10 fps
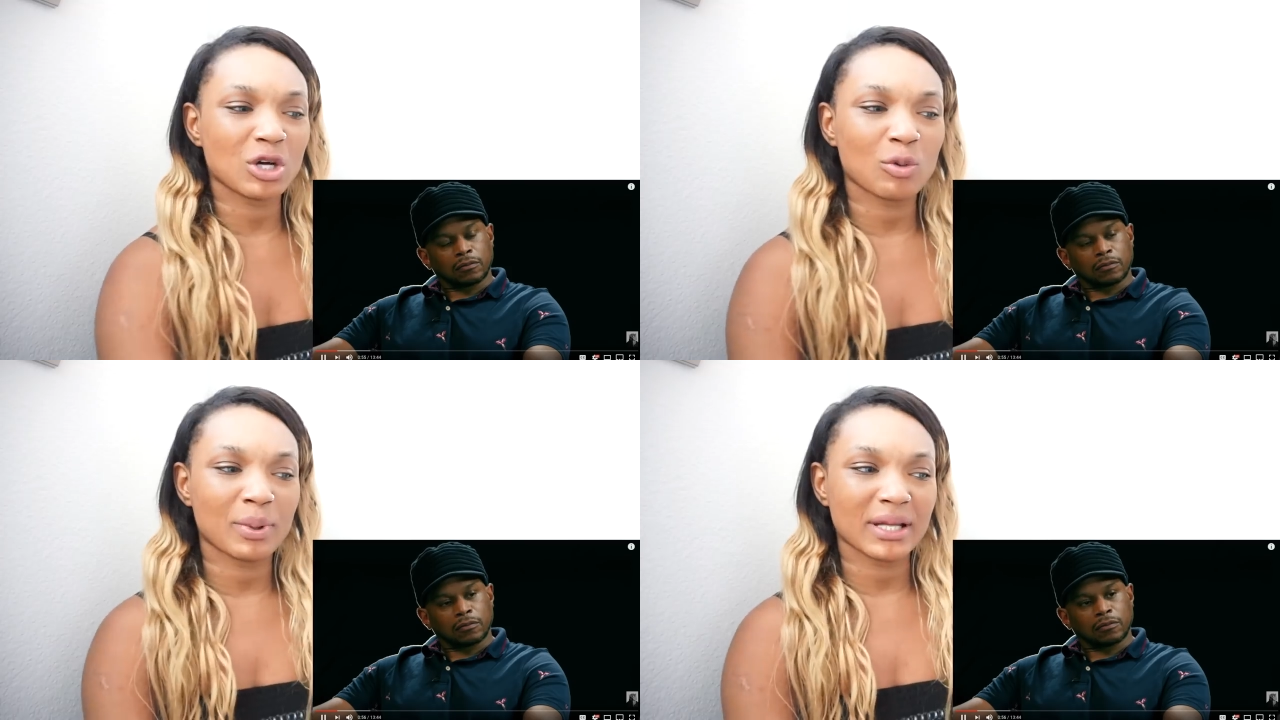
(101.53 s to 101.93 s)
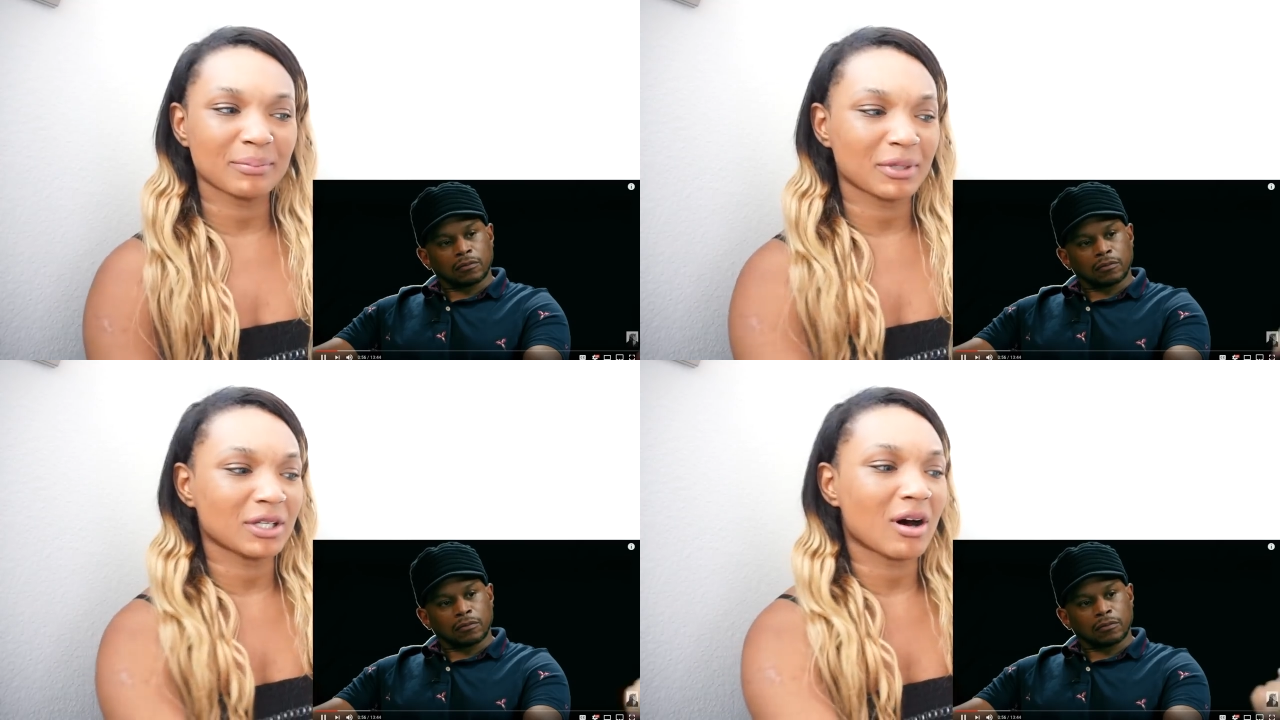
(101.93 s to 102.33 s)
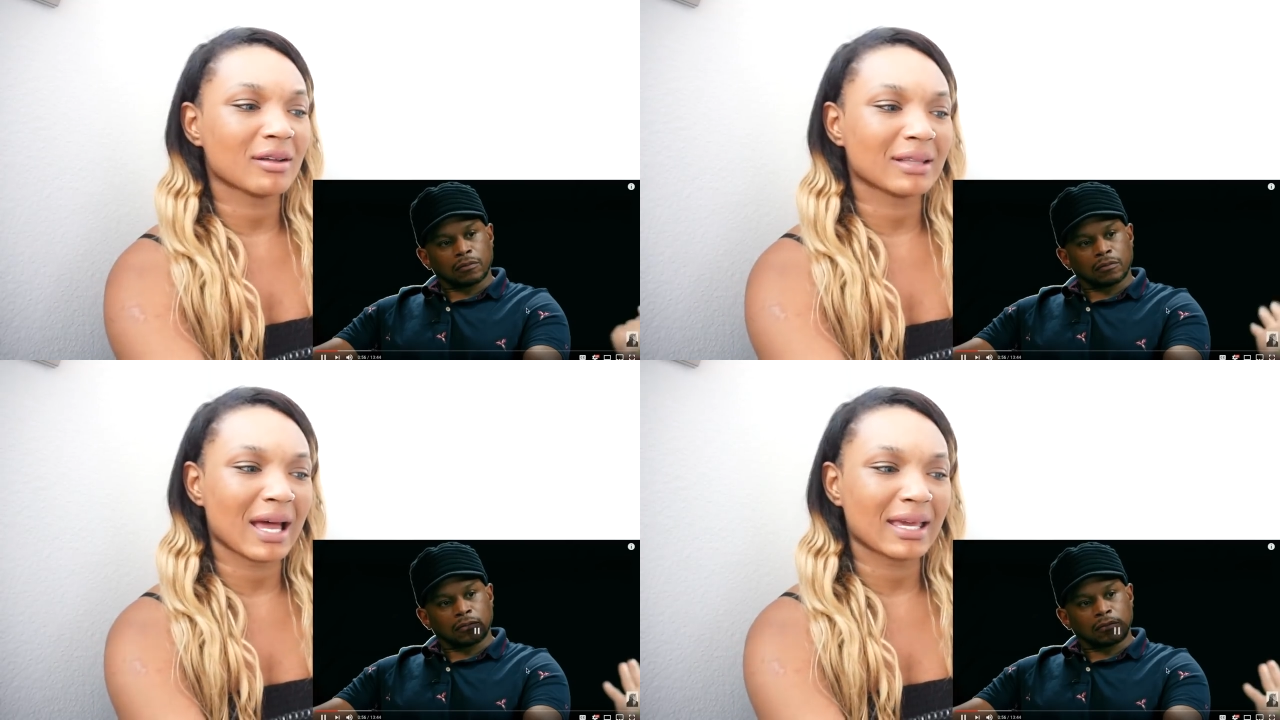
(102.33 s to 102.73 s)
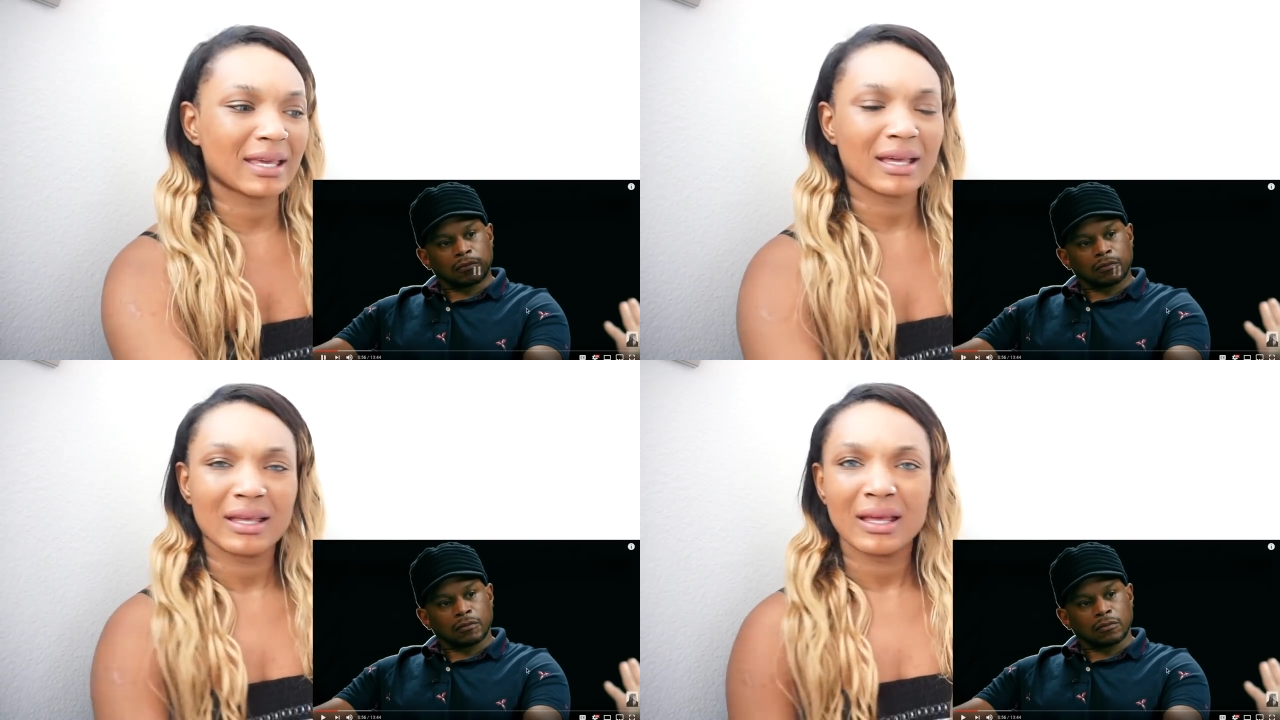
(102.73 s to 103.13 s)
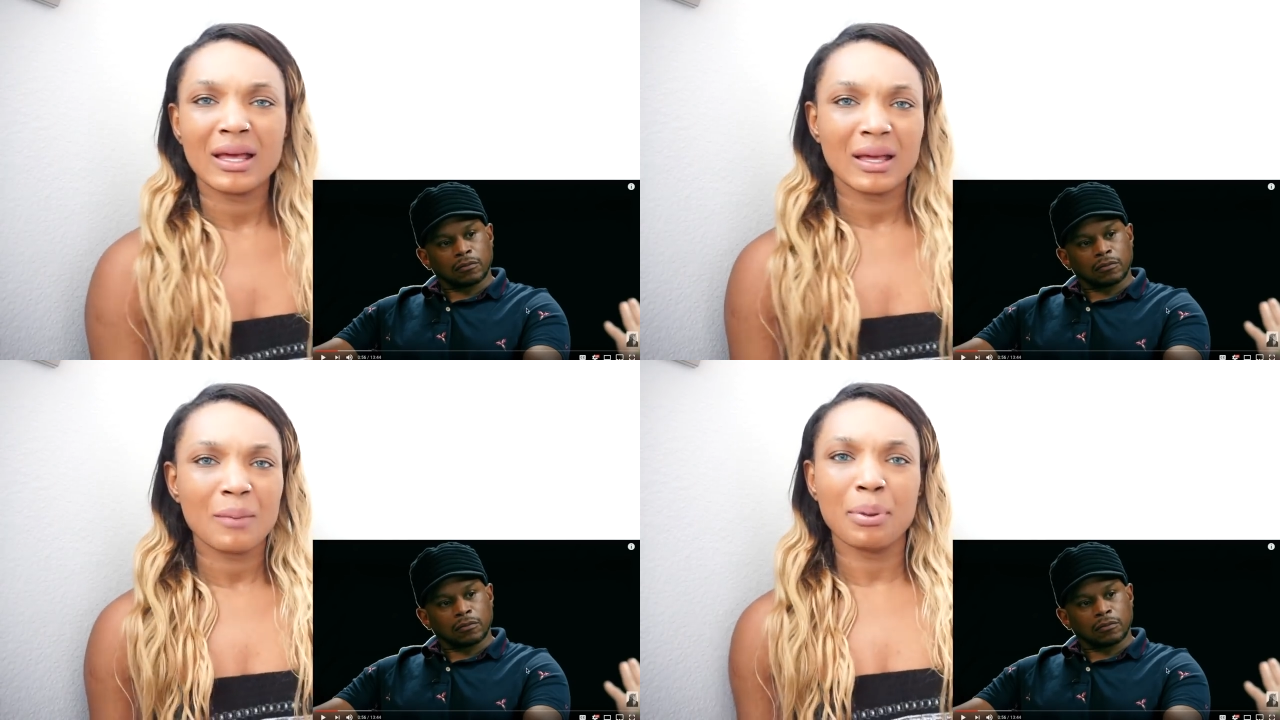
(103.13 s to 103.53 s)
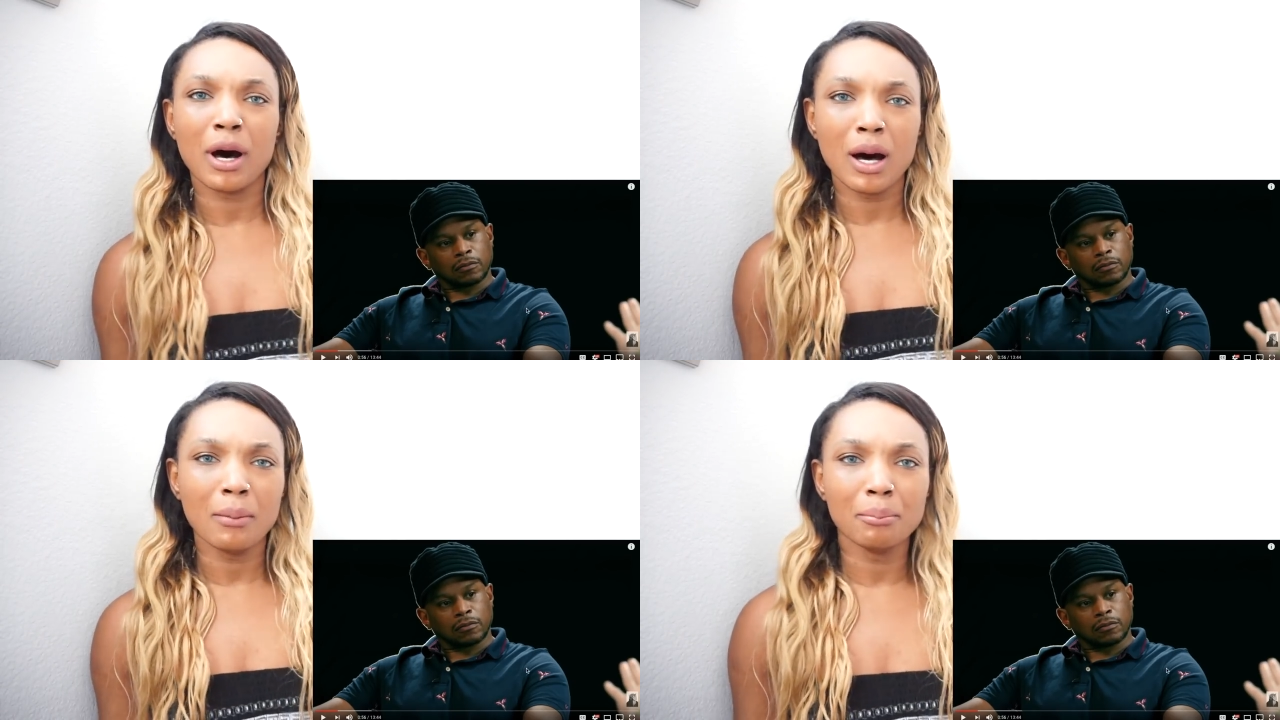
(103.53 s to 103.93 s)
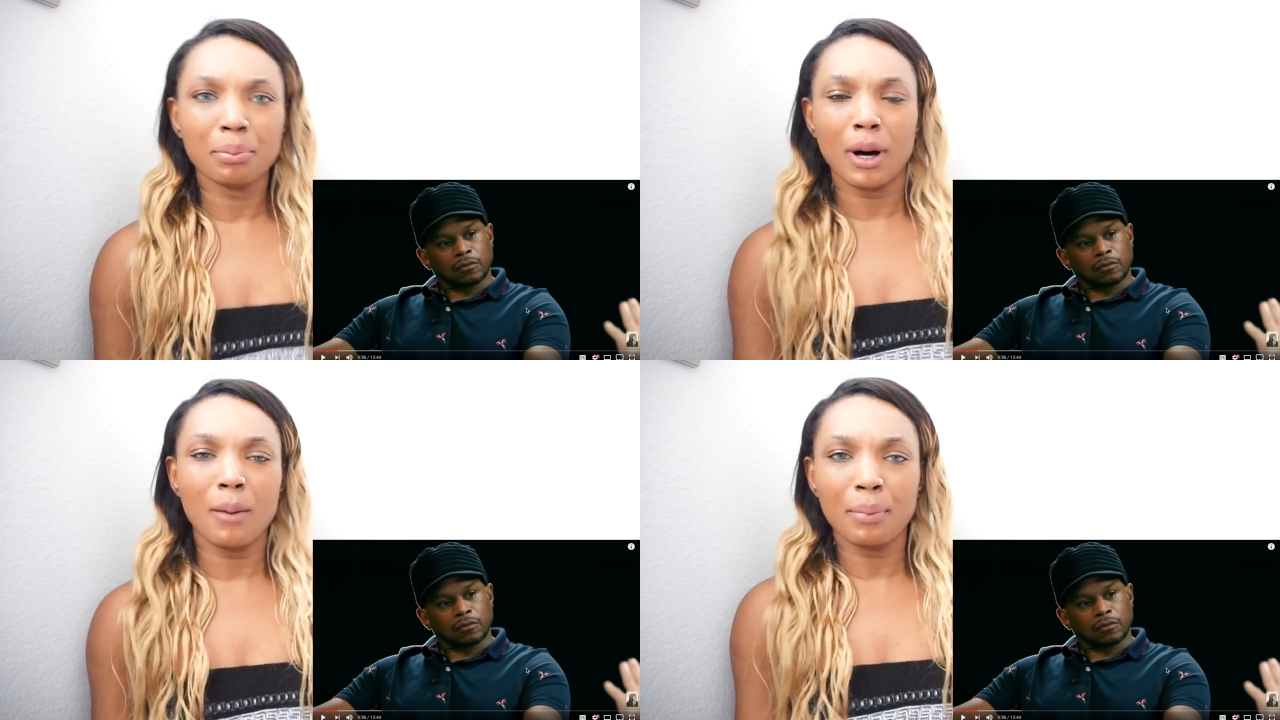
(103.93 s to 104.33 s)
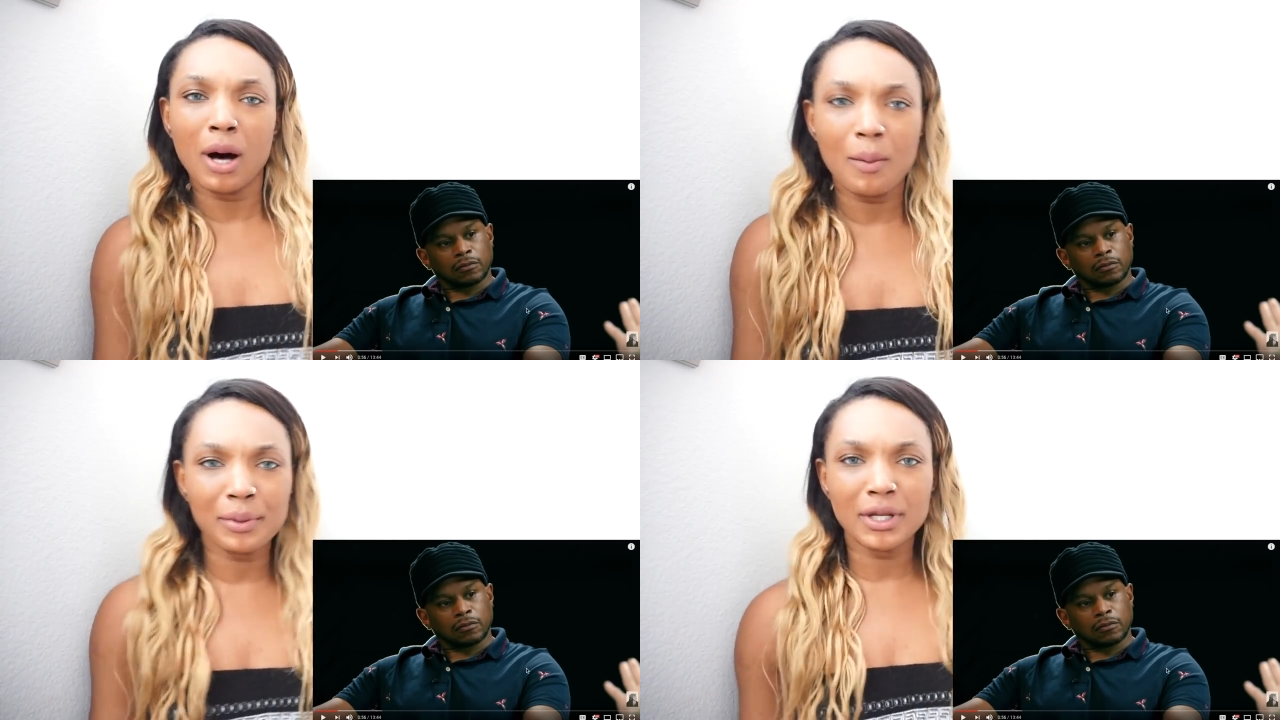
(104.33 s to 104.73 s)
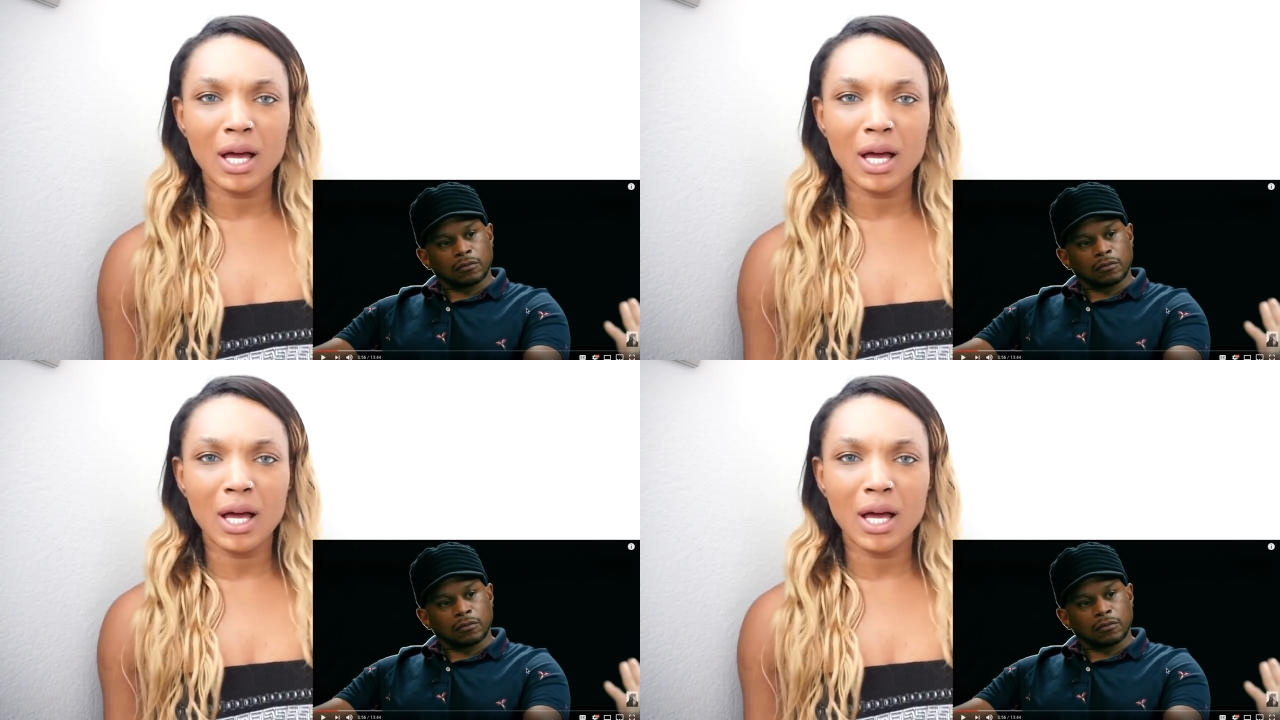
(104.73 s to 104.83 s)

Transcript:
Speaker 1: know Joe Budden beyond so like kind of pump, pump, pump it